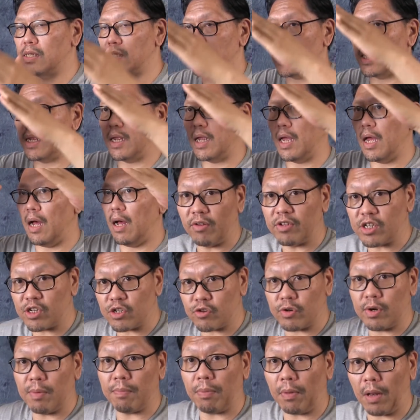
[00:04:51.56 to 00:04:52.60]
is a
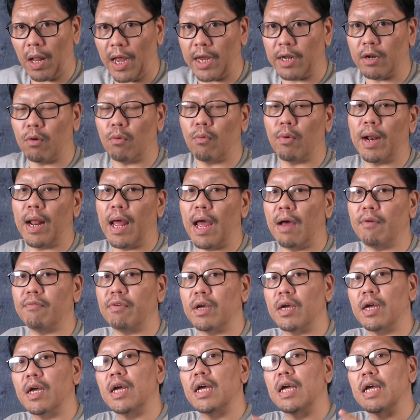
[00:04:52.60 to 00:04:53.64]
strip light or what
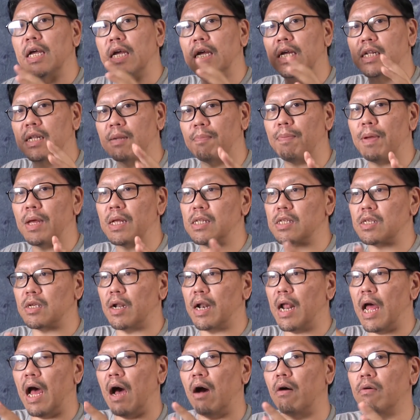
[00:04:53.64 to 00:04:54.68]
have you, it depends
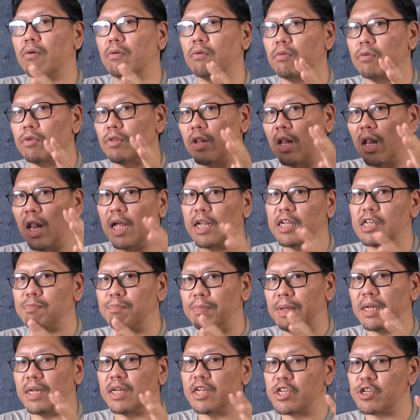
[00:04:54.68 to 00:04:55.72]
on how the light's
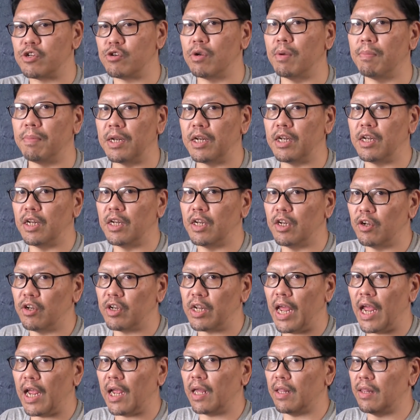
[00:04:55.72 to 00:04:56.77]
being distributed in your
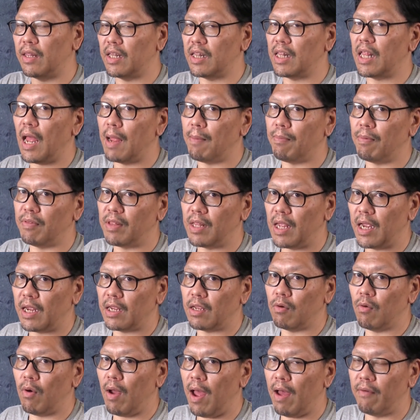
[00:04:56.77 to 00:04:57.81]
tank and the type of
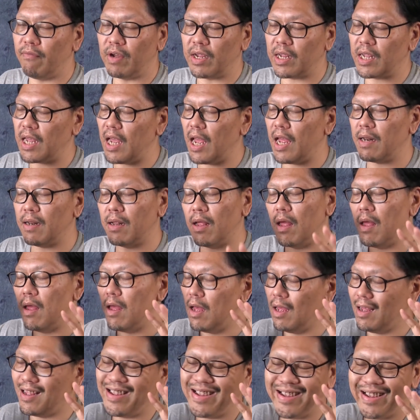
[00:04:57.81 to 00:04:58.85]
tank you have. Again,
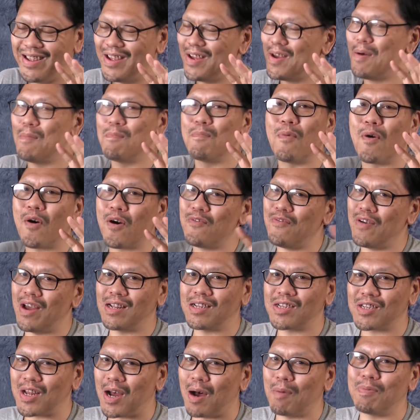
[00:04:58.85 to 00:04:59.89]
More
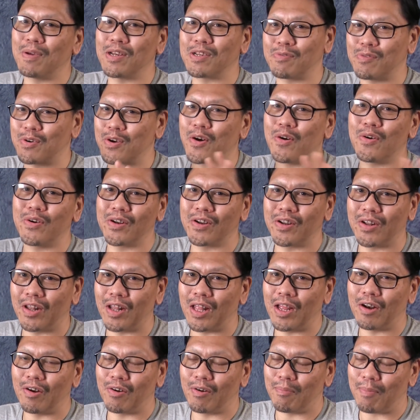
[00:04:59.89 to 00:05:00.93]
advanced topics, we'll go into
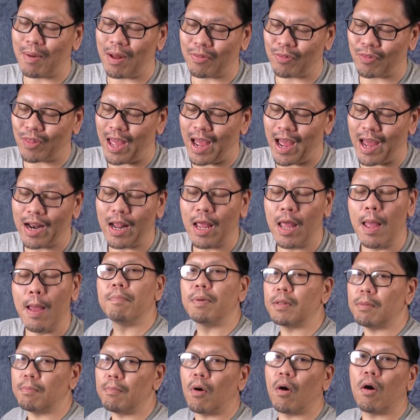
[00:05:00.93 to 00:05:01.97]
later about that.
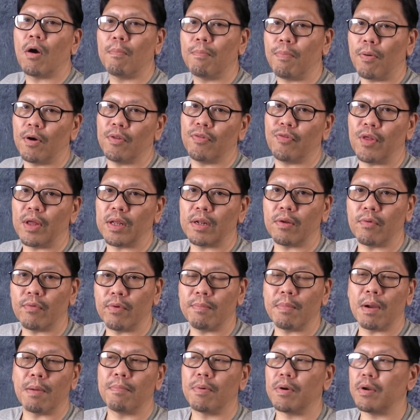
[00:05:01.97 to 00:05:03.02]
But the more important thing to
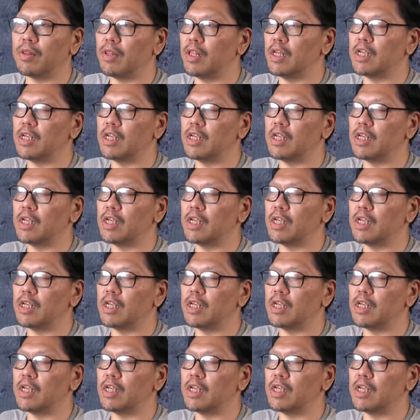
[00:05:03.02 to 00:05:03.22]
remember